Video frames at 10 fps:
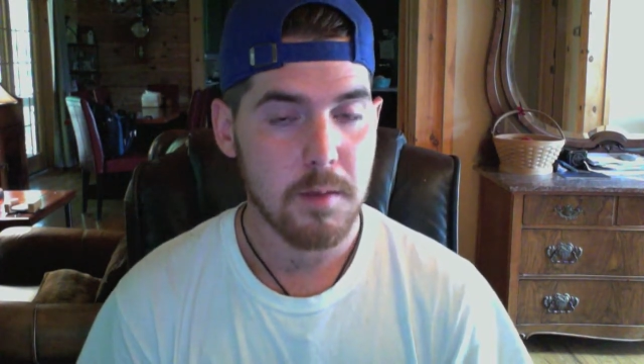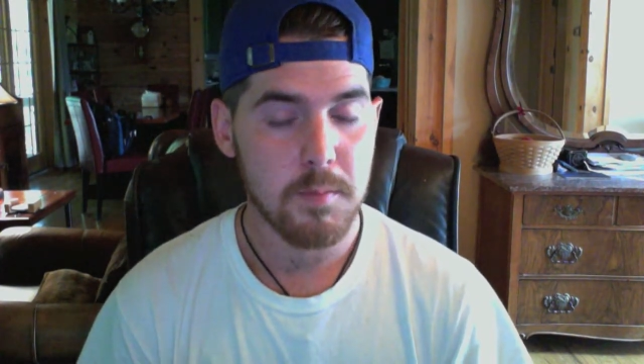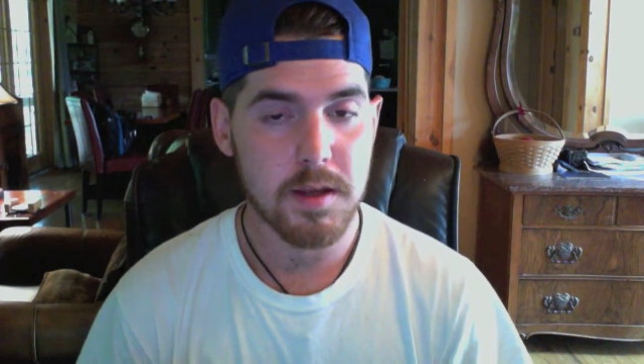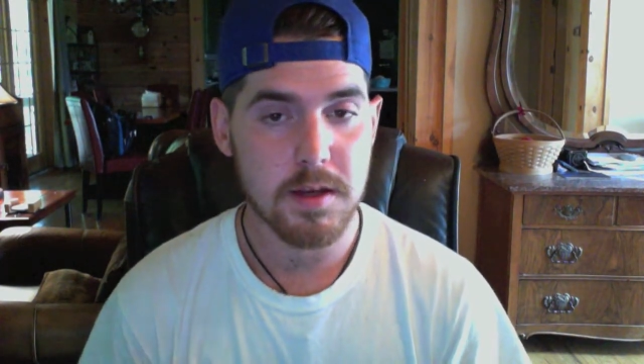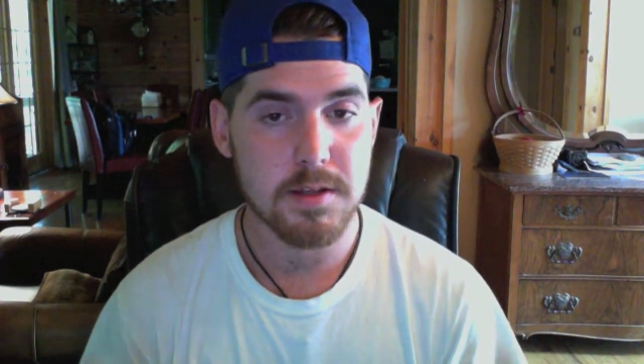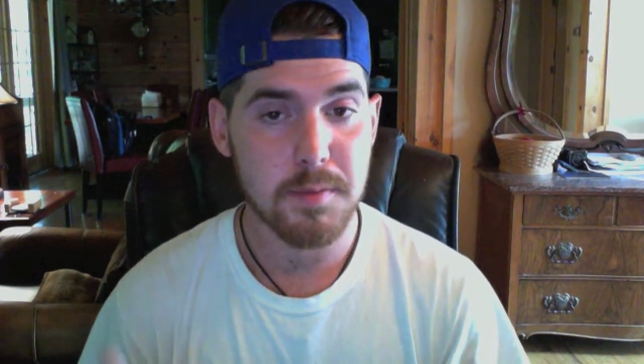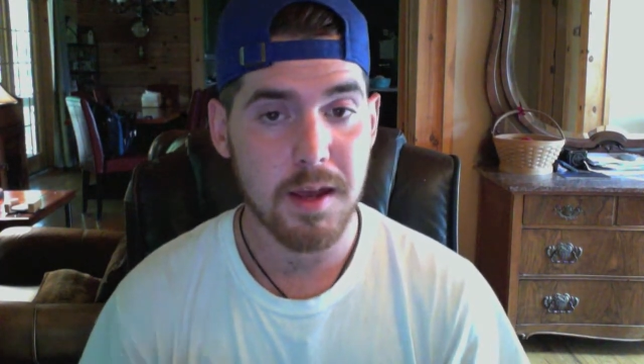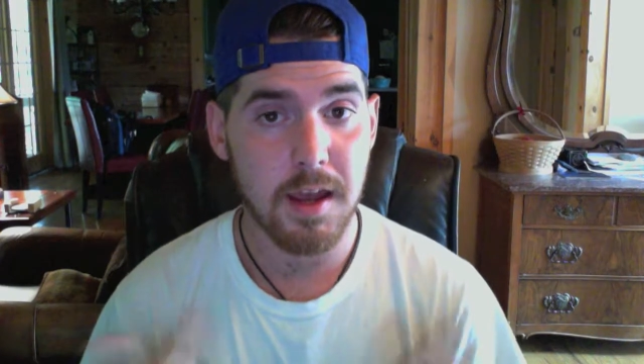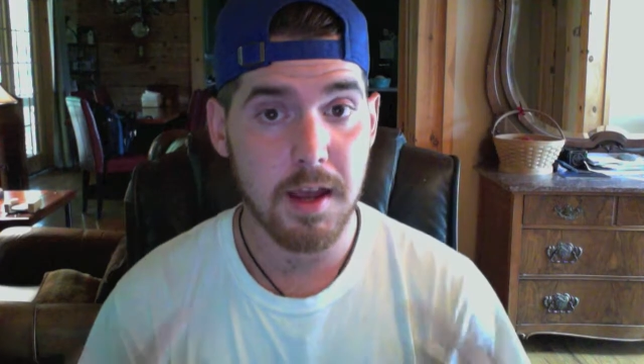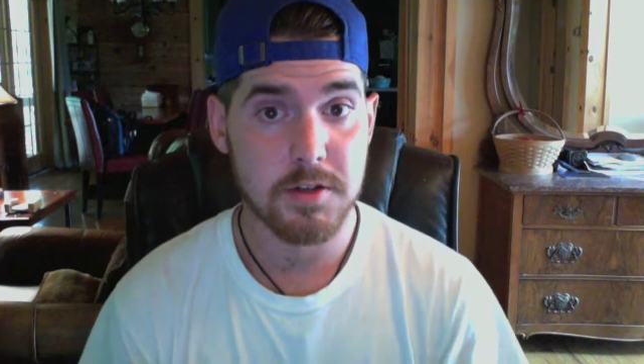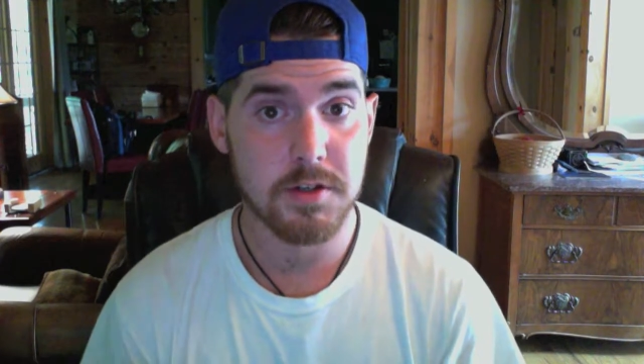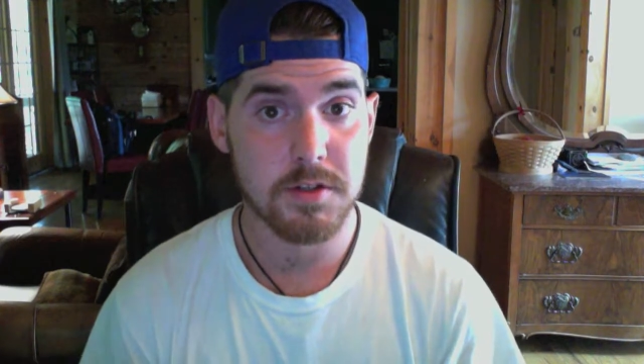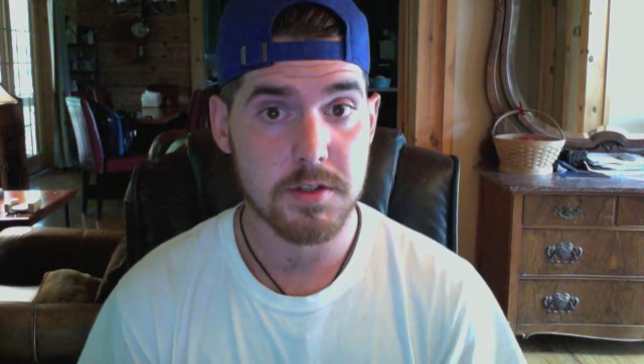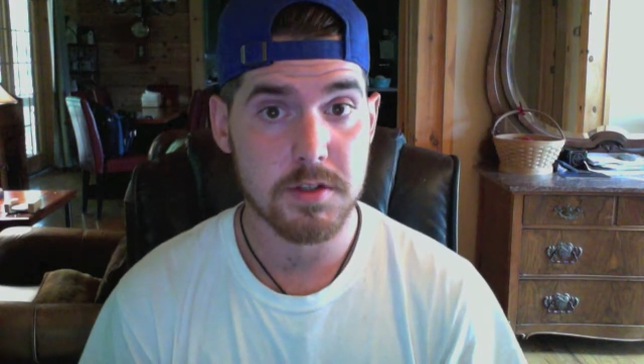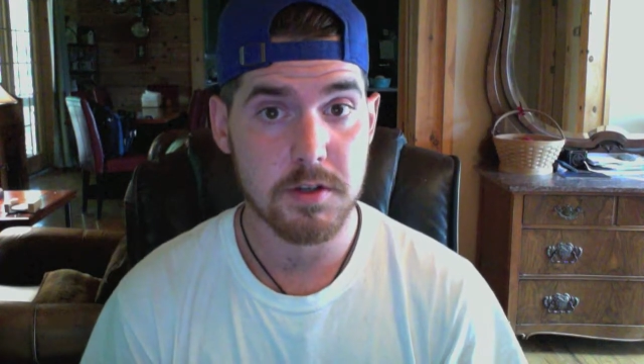because my
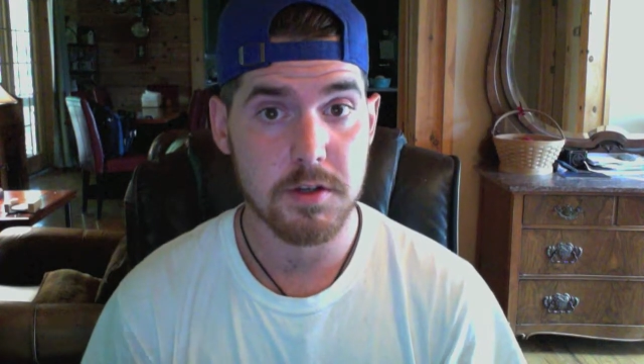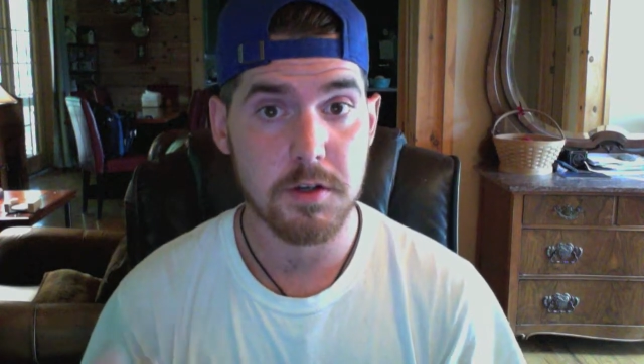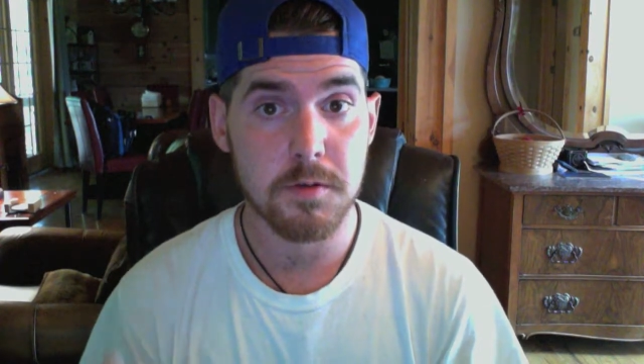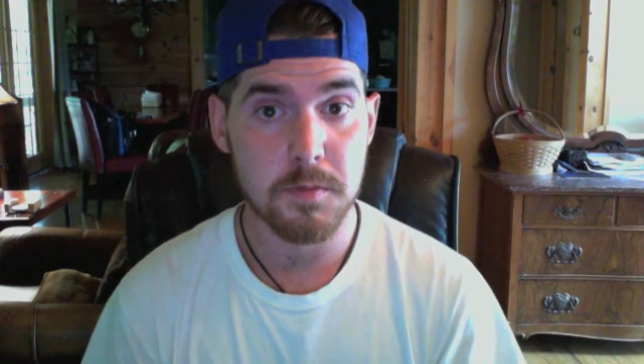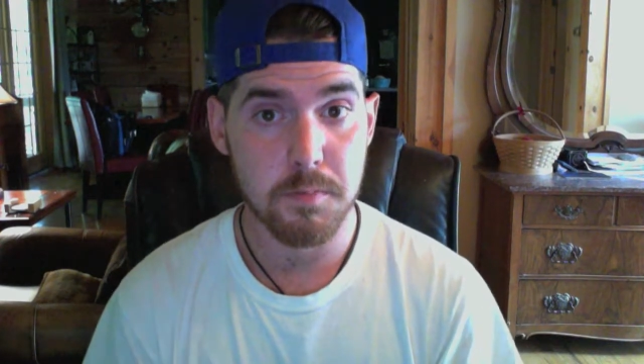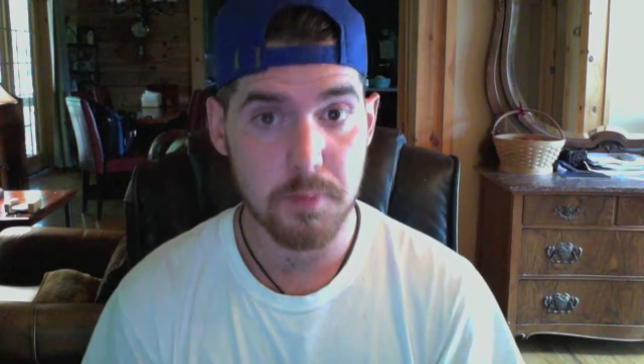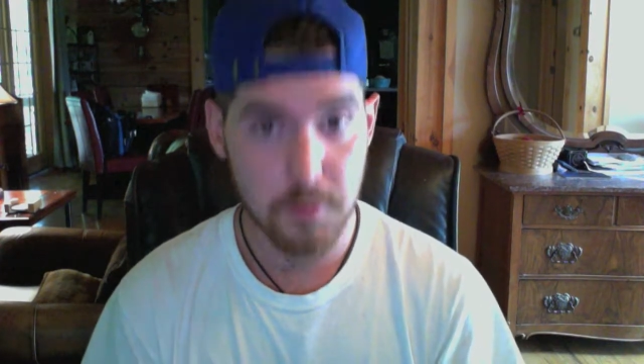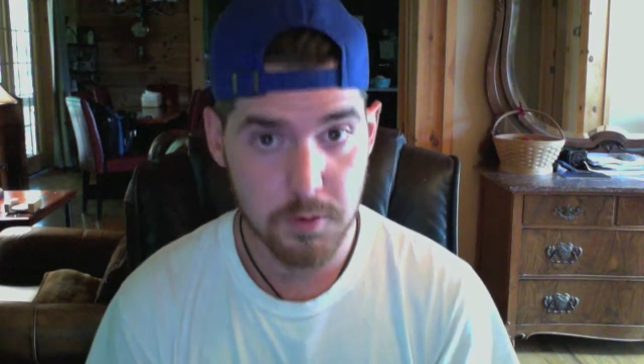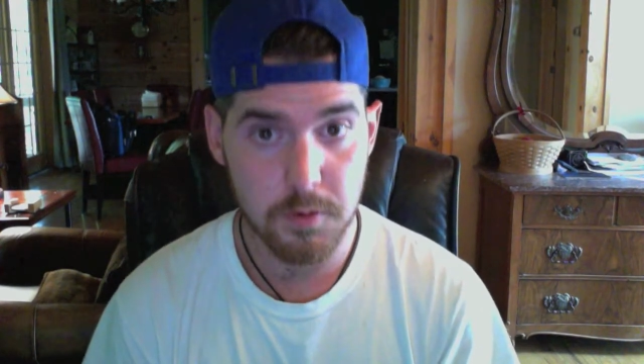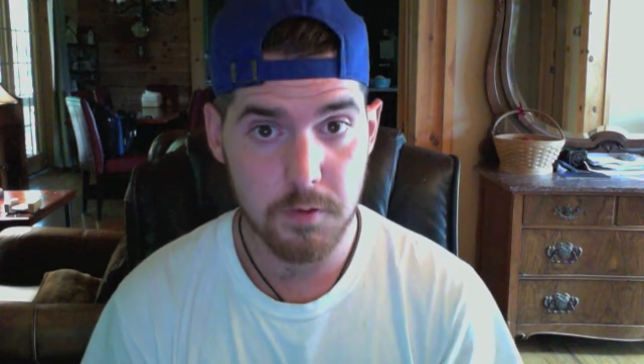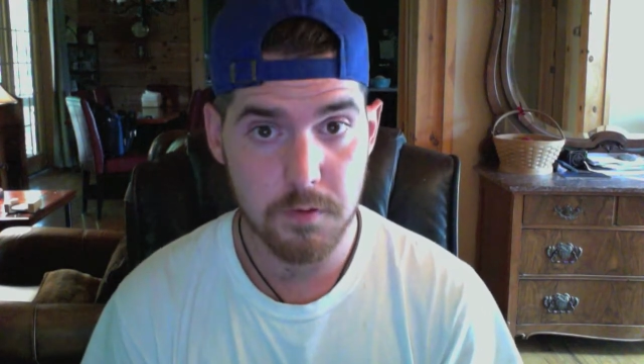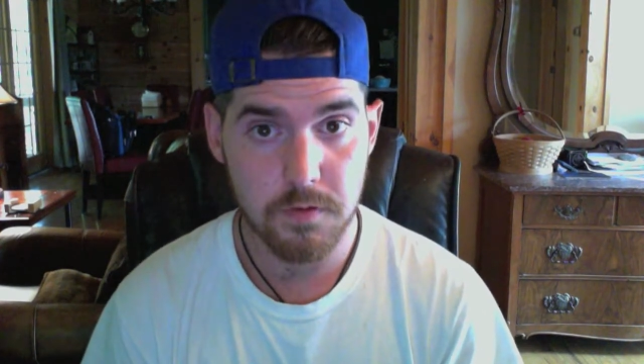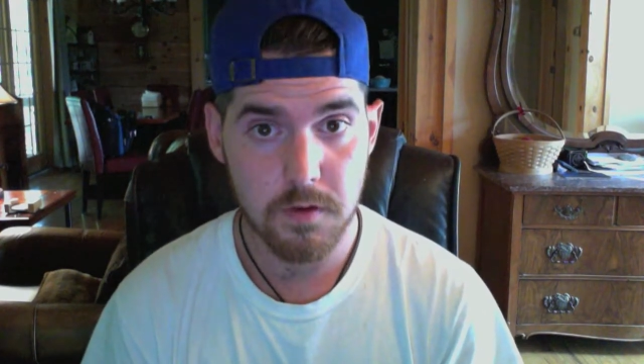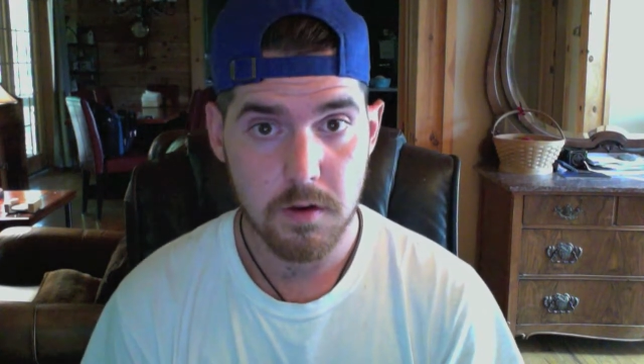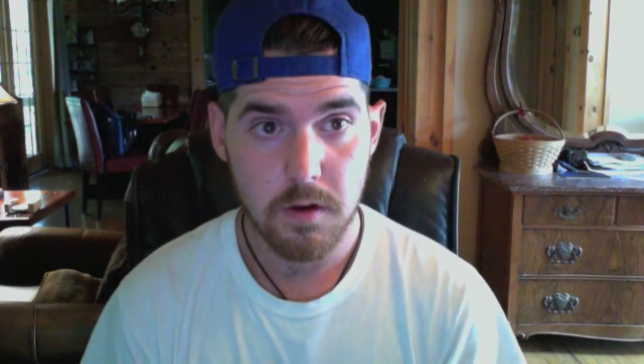actions can prove